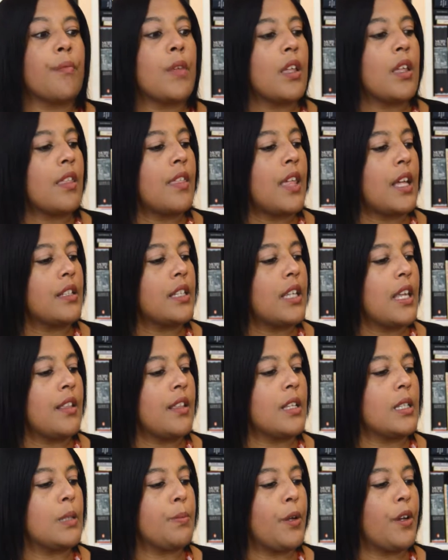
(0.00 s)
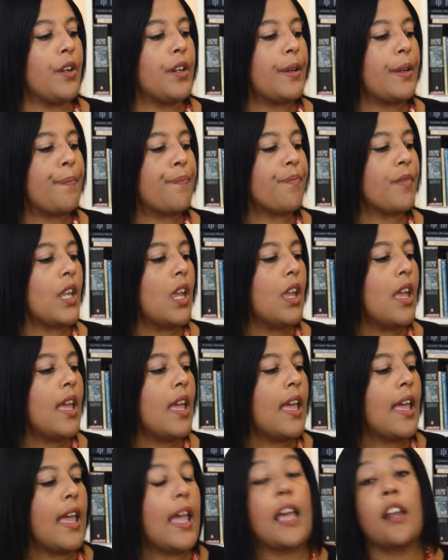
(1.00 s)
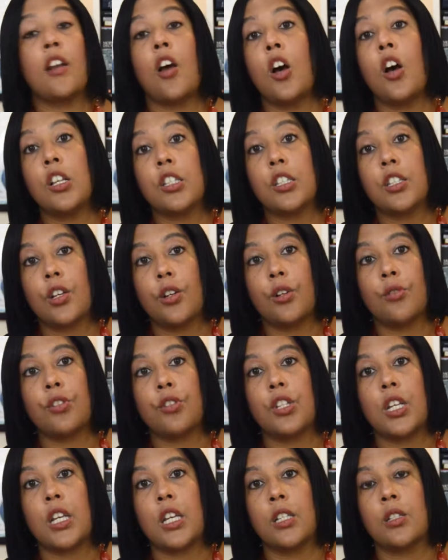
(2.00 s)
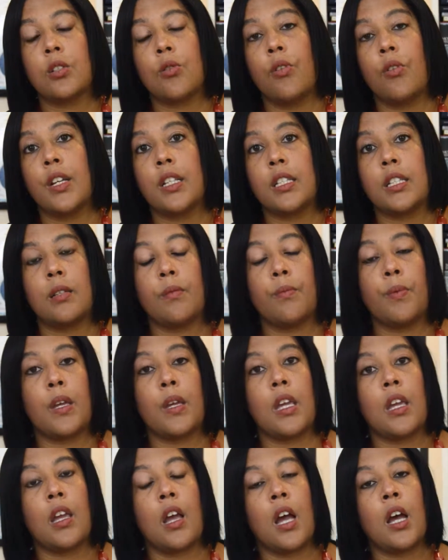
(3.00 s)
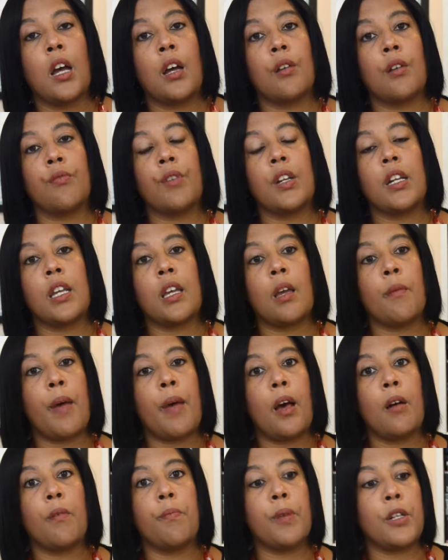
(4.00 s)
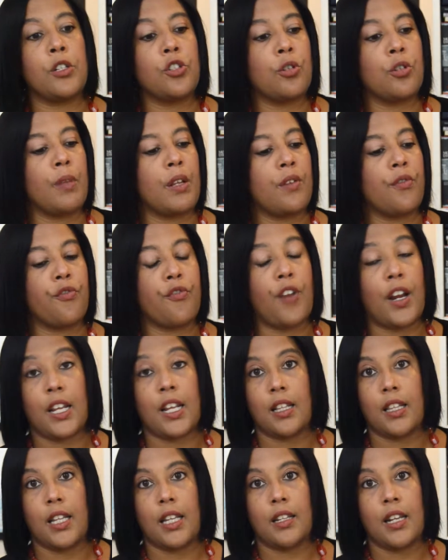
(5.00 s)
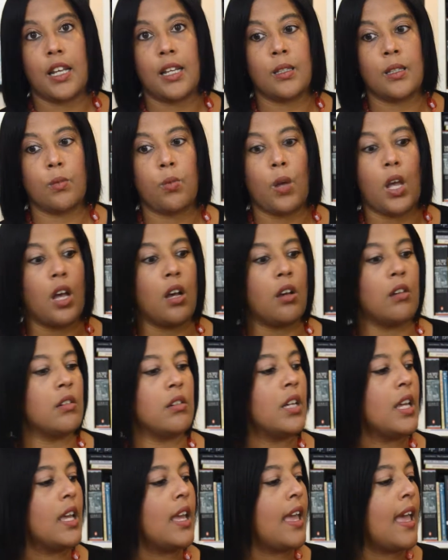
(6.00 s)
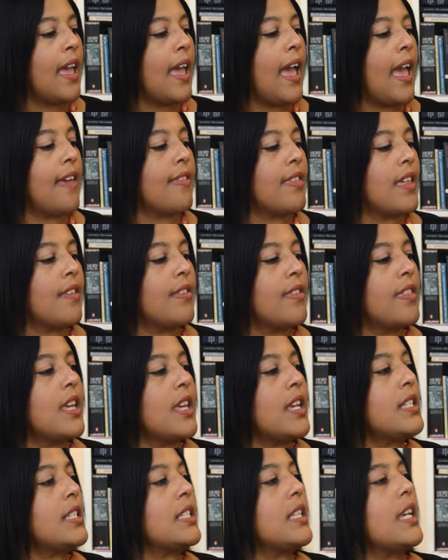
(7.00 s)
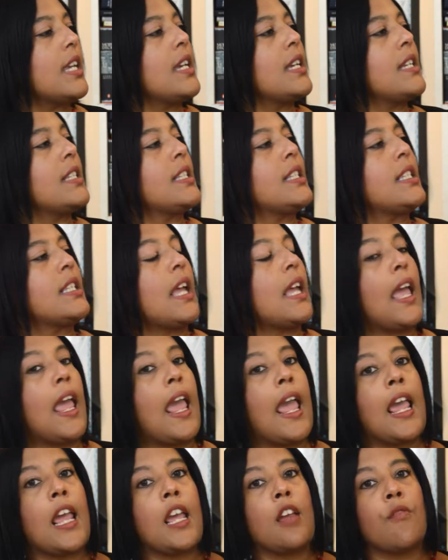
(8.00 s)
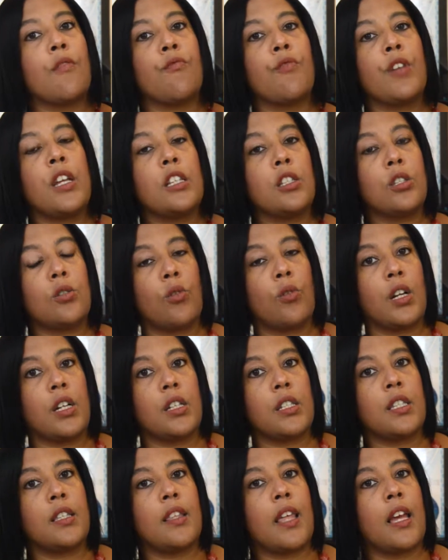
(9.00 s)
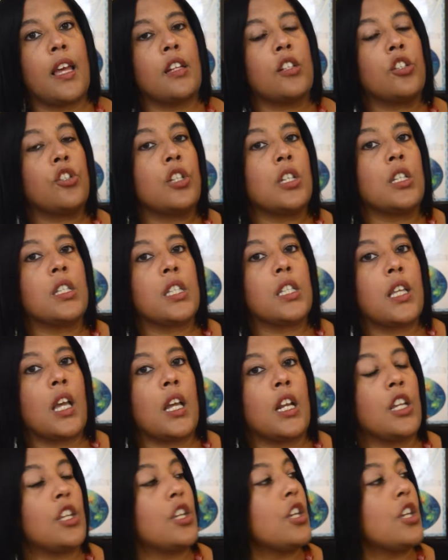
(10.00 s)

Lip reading: that's in this book. And also she is going to be reading about Benjamin Franklin as well. And then this is a resource that she's going to